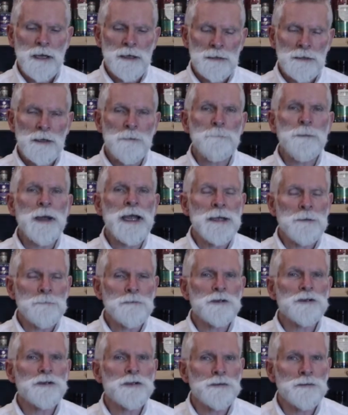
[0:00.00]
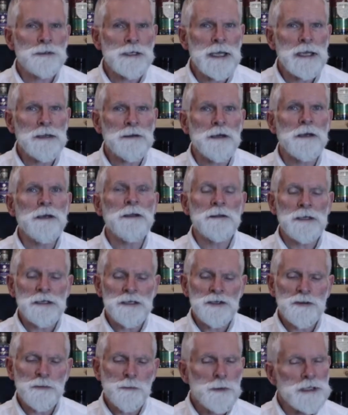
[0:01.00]
compound the two together.
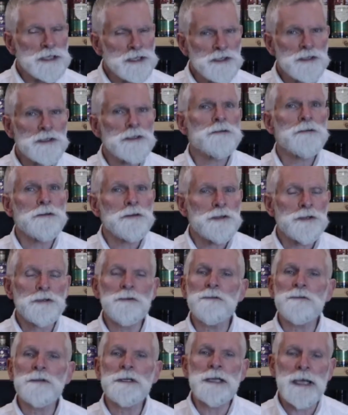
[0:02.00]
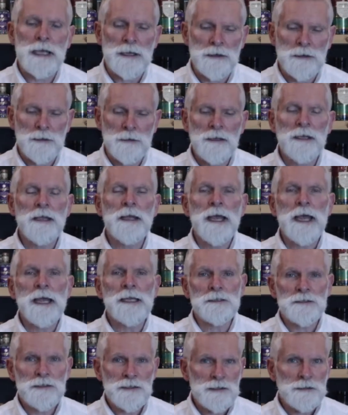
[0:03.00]
They twist the two together,
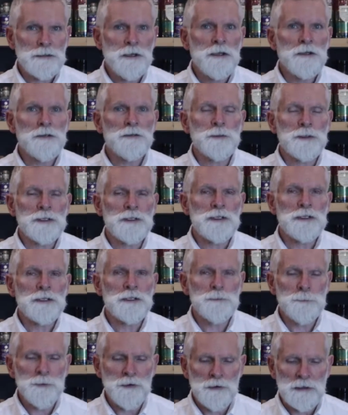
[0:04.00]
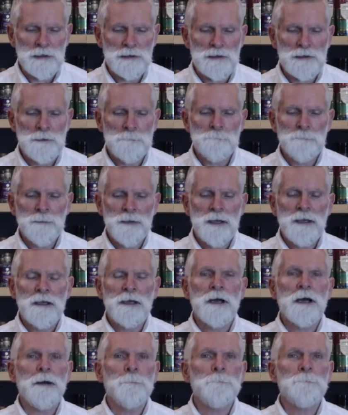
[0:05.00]
hence Twisting Spirits.
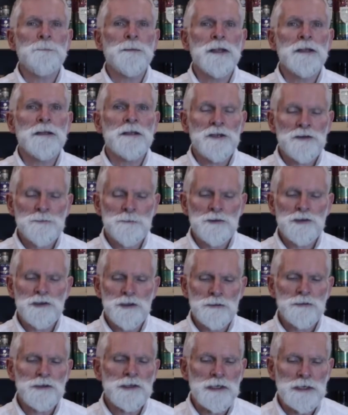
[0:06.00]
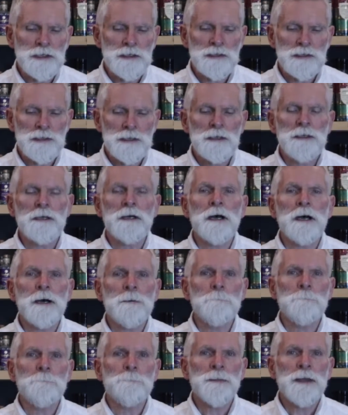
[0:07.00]
This produces
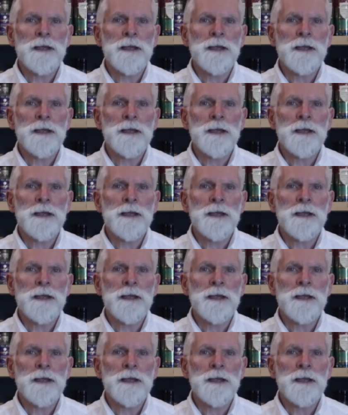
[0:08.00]
an